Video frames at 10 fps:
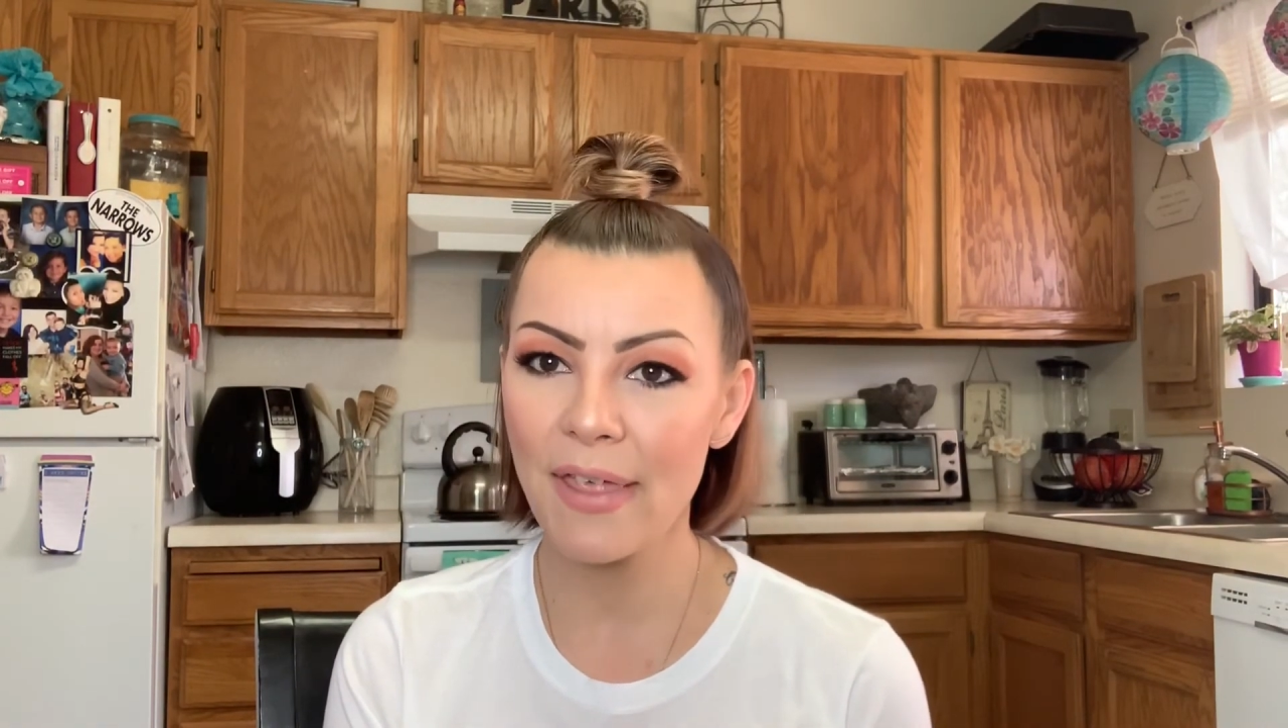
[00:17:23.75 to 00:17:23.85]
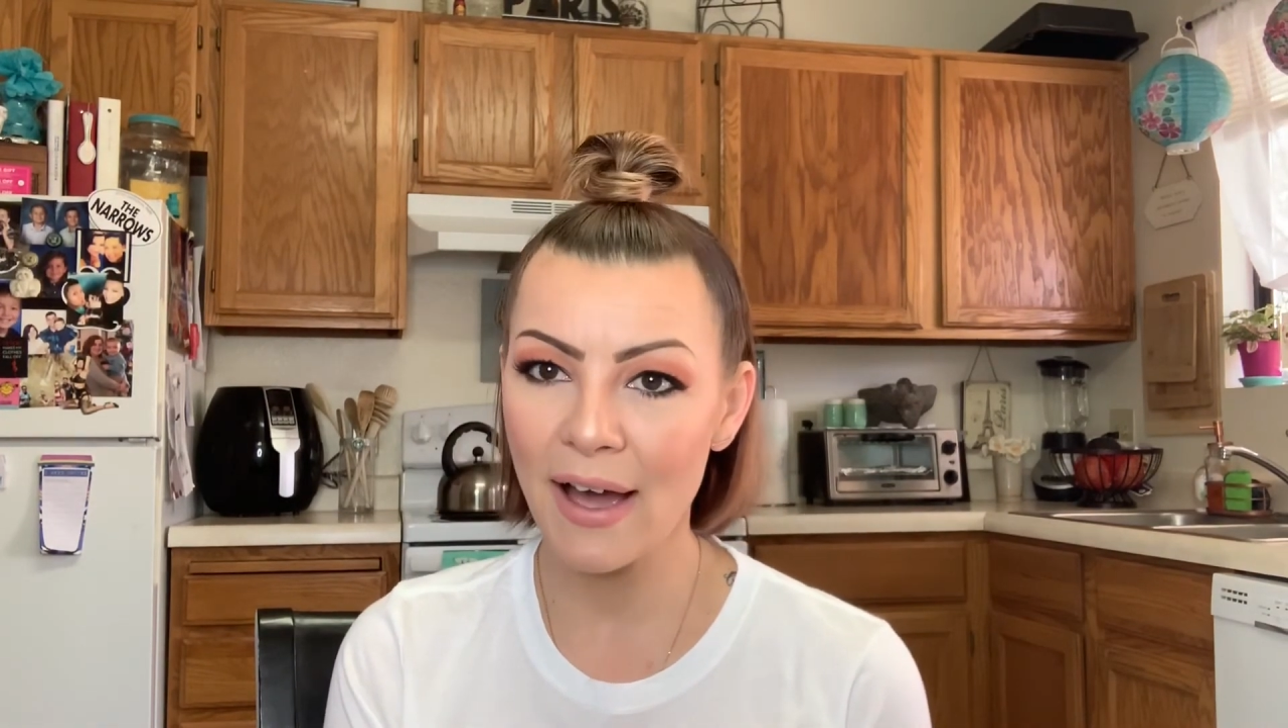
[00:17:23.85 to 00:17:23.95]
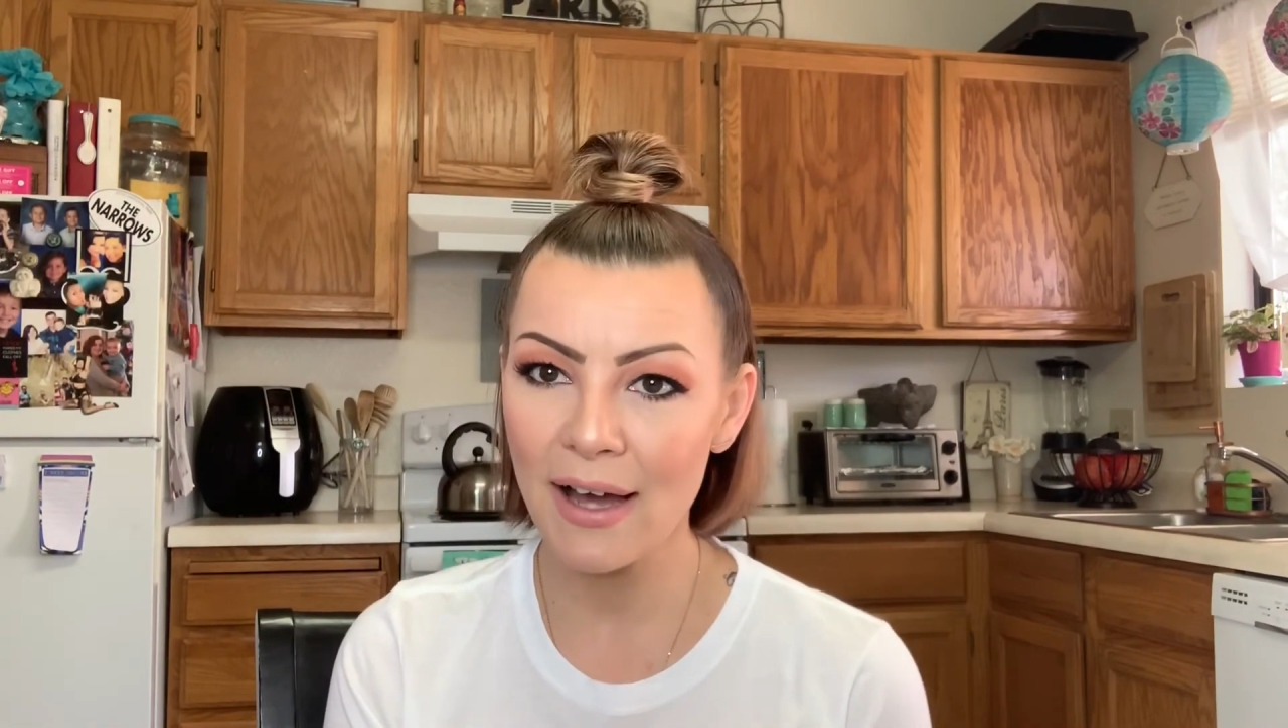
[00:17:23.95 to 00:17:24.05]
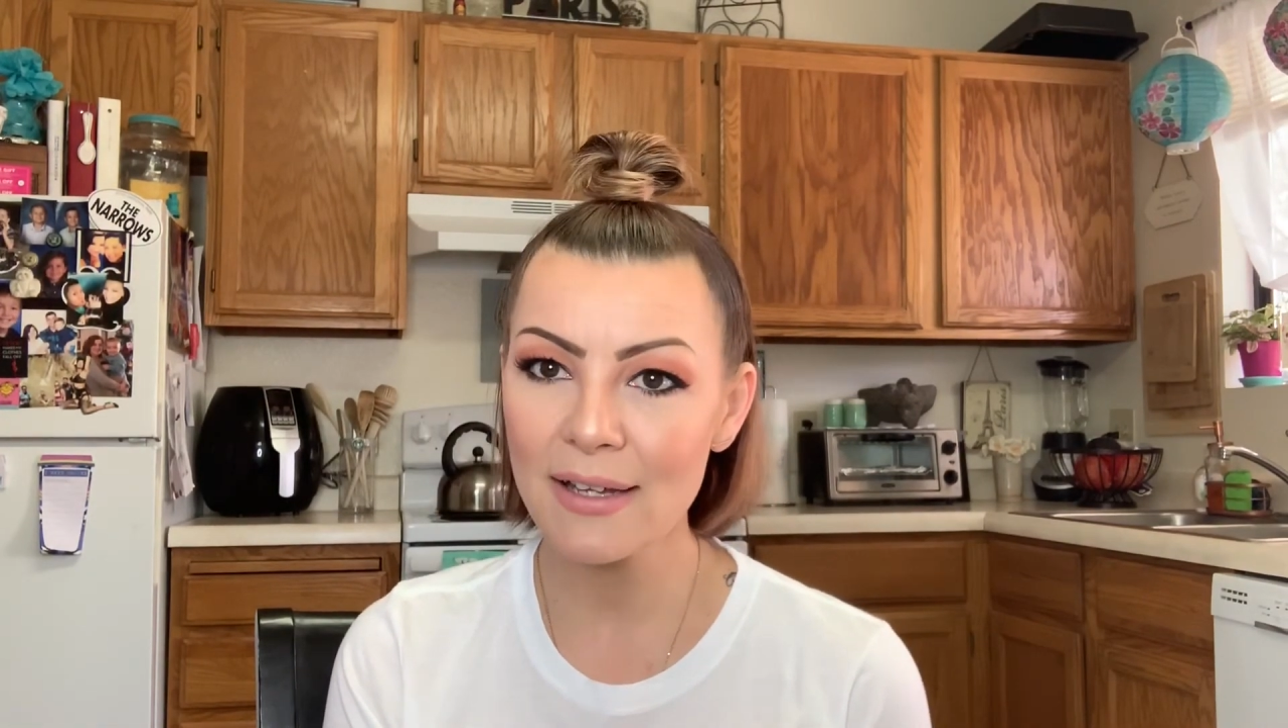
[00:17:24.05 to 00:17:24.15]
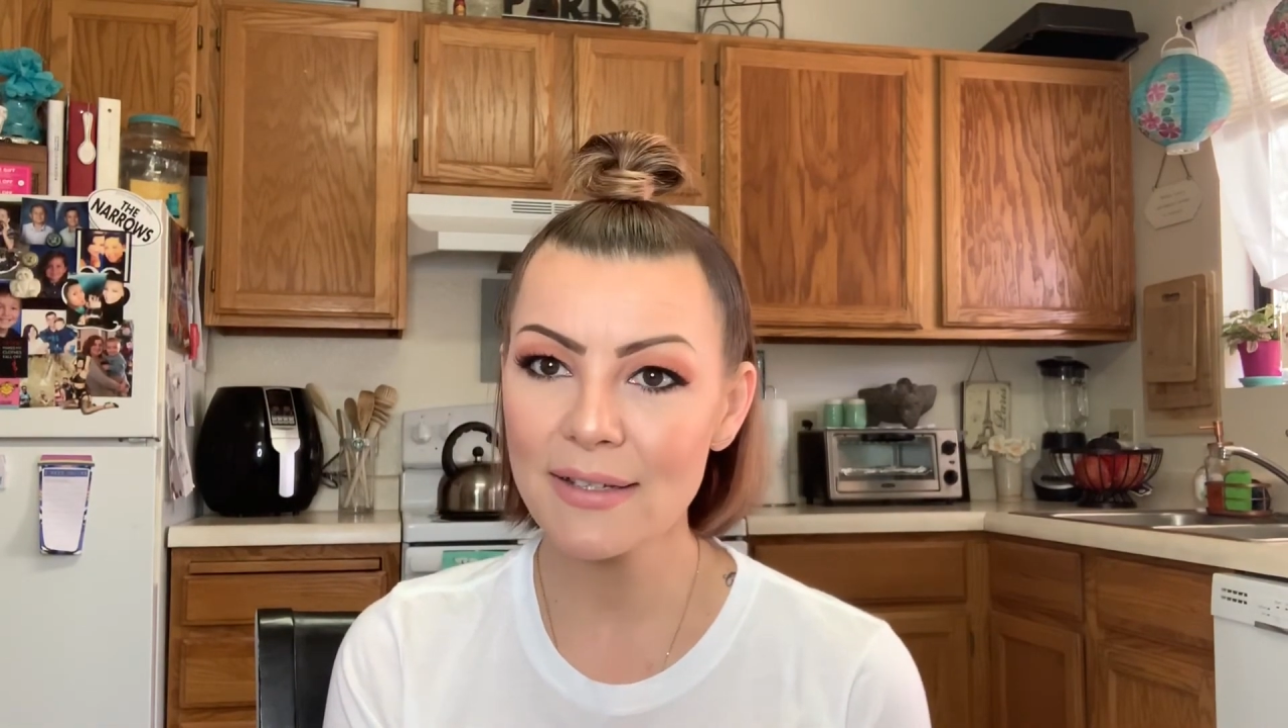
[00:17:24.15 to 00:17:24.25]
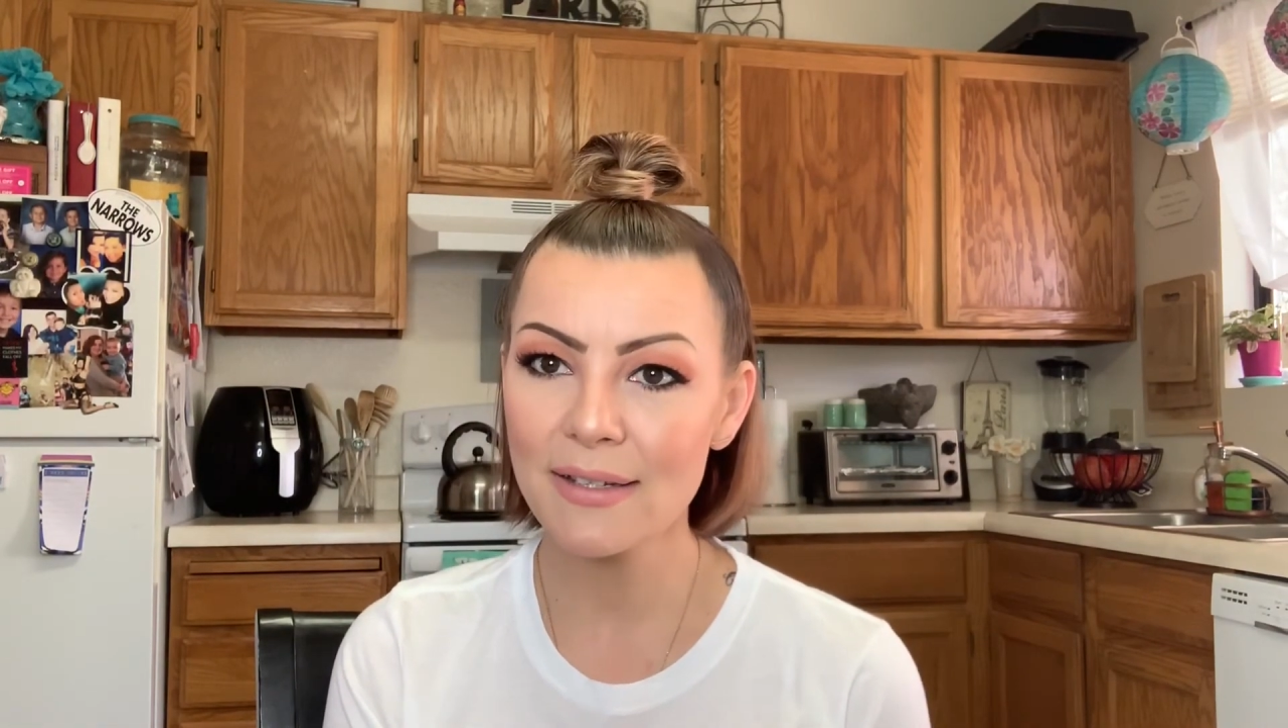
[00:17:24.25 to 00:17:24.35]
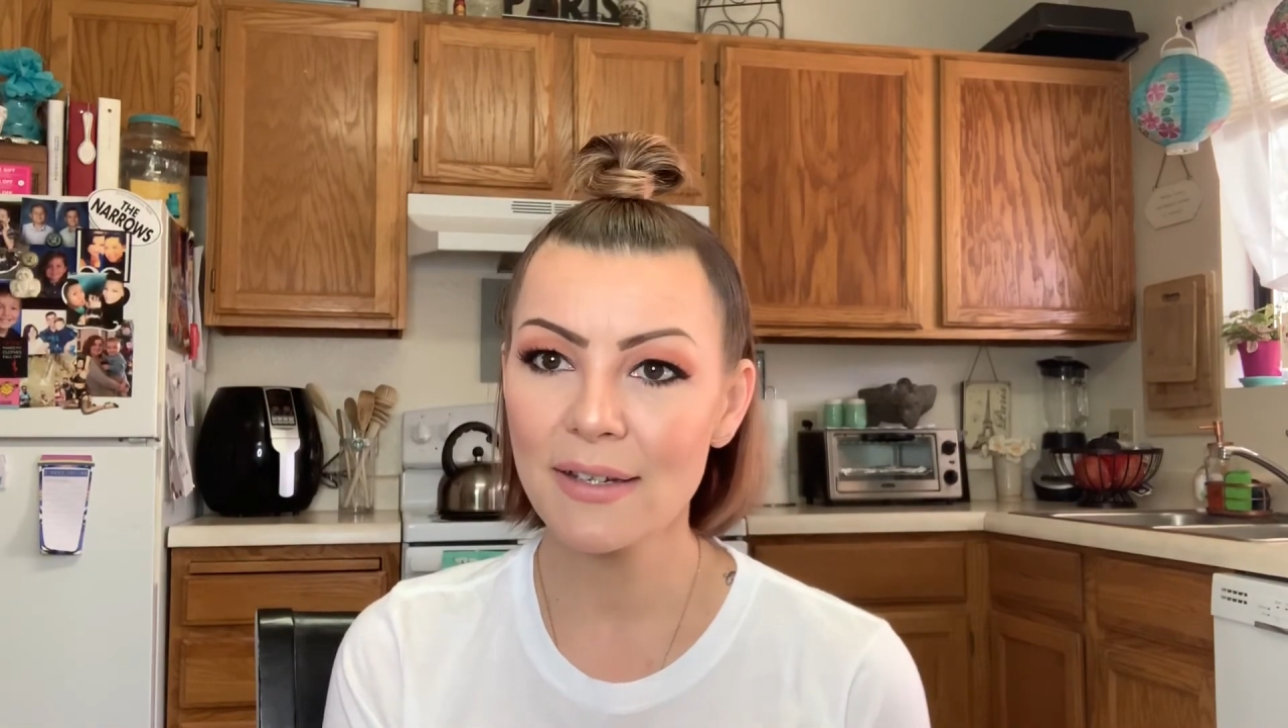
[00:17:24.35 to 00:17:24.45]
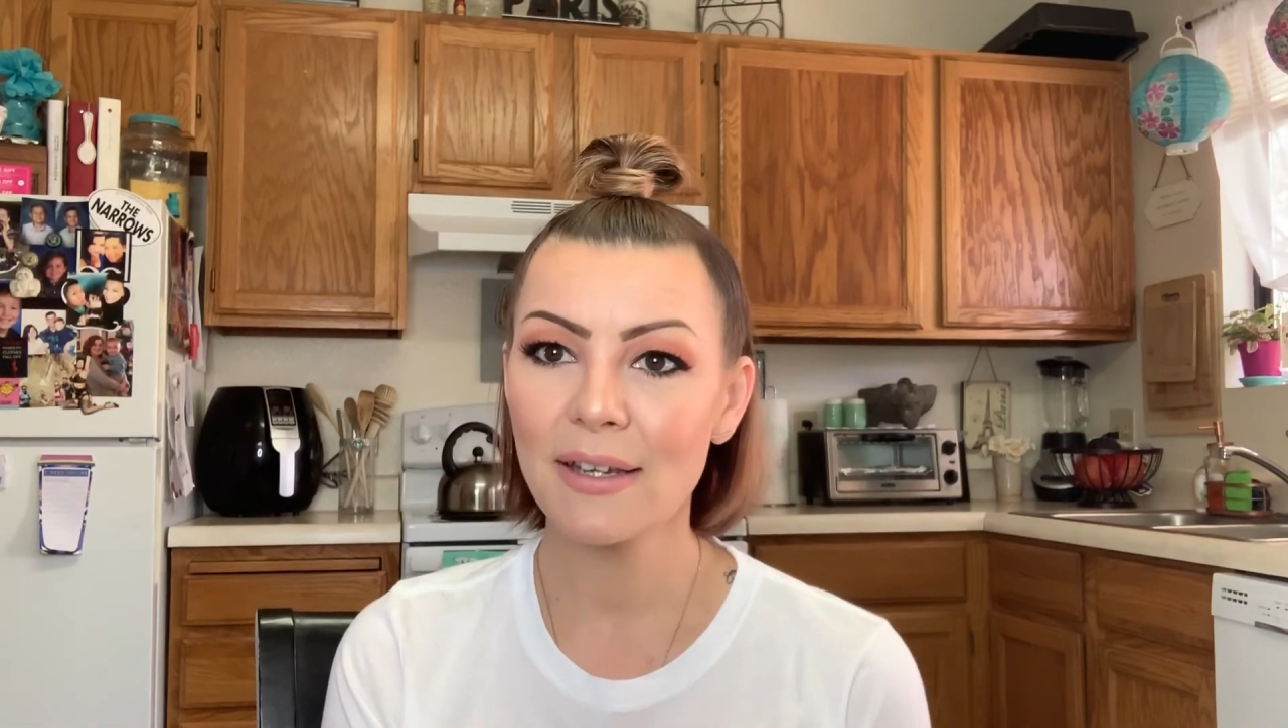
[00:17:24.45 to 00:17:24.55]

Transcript: that